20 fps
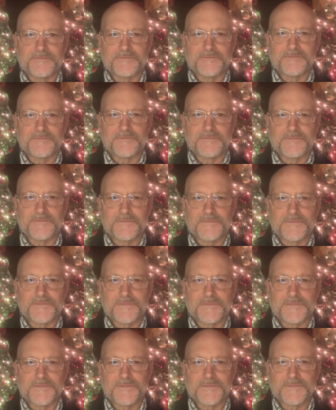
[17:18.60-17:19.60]

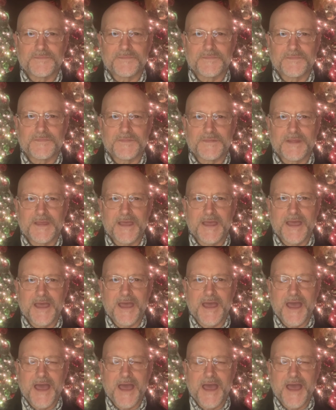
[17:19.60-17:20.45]
No one is speaking in this clip.